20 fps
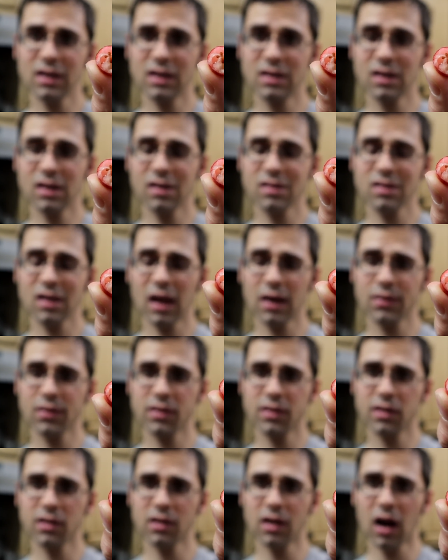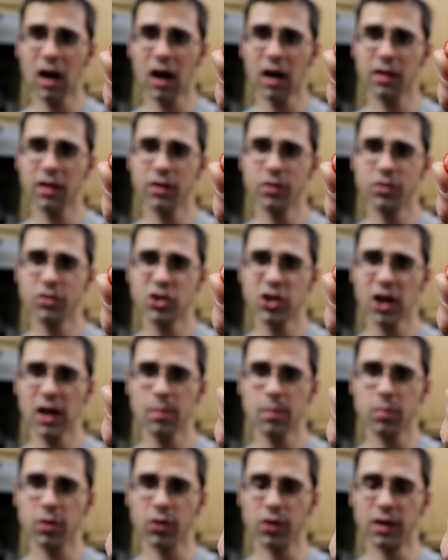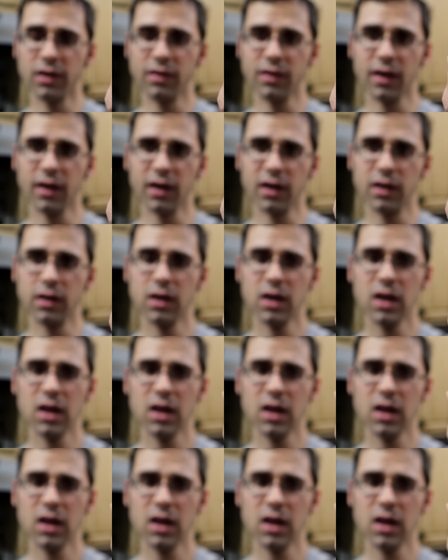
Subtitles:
it does have a little hollow chamber in there,